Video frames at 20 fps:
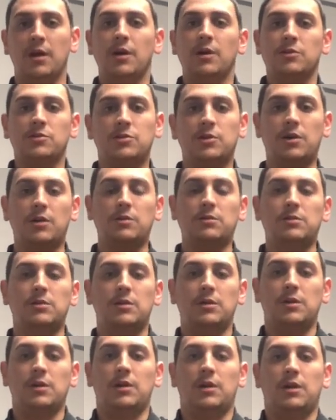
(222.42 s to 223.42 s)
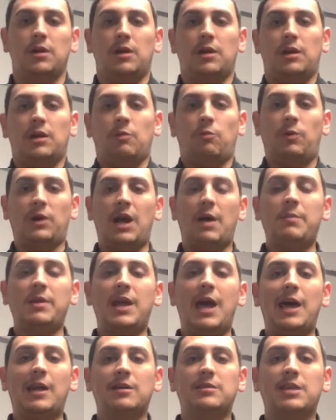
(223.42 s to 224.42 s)
So when I'm in
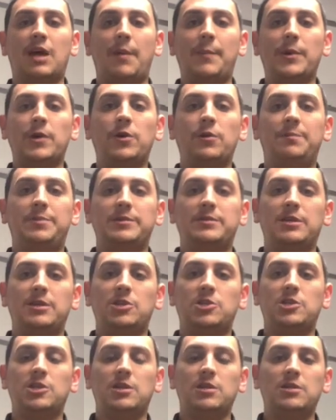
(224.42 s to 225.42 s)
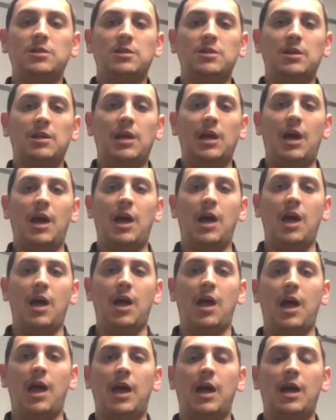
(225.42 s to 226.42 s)
anatomical position
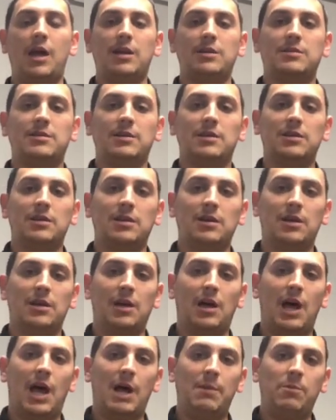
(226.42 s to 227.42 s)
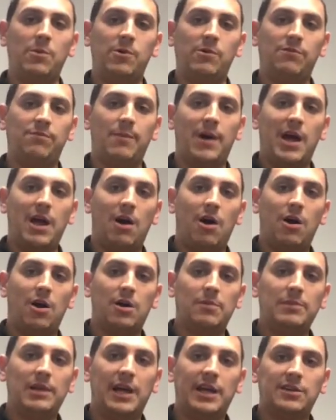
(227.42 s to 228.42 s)
and I move my
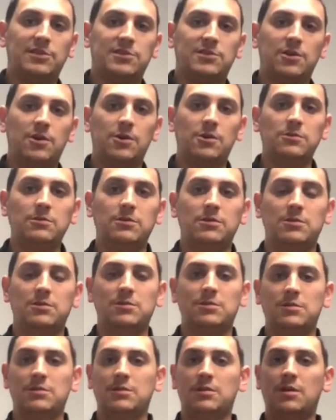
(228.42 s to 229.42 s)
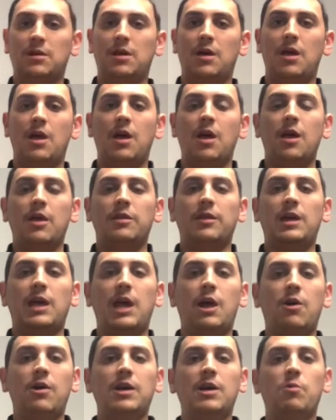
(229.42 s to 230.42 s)
arm like so, the
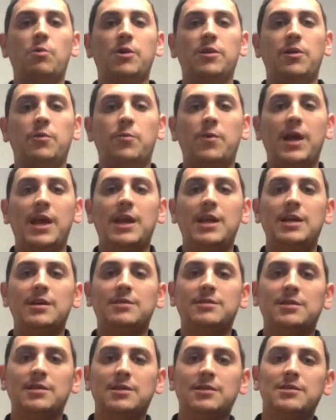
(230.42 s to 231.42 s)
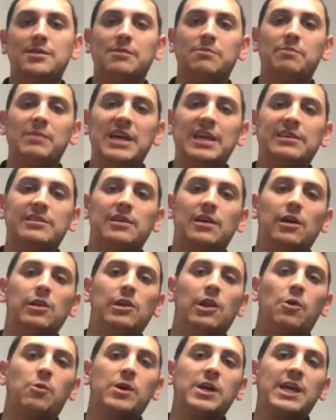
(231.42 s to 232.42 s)
area where the radius is makes a
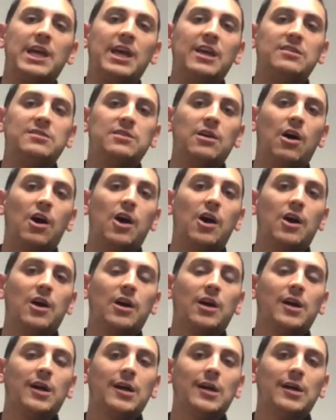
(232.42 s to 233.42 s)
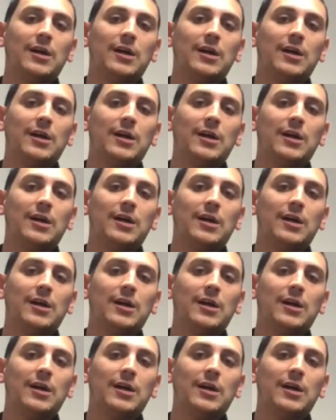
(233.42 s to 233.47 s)
lowercase r.